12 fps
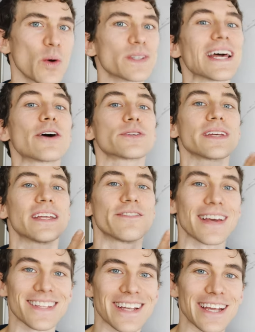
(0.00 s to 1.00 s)
without
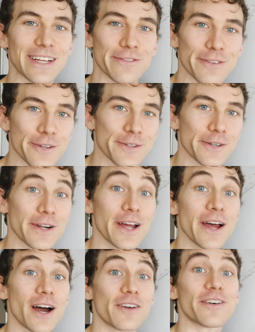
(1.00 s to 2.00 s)
investigating further
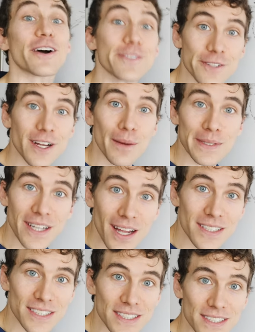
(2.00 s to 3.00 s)
of other common
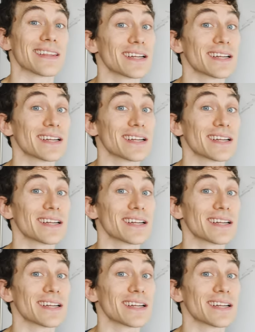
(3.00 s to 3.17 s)
causes.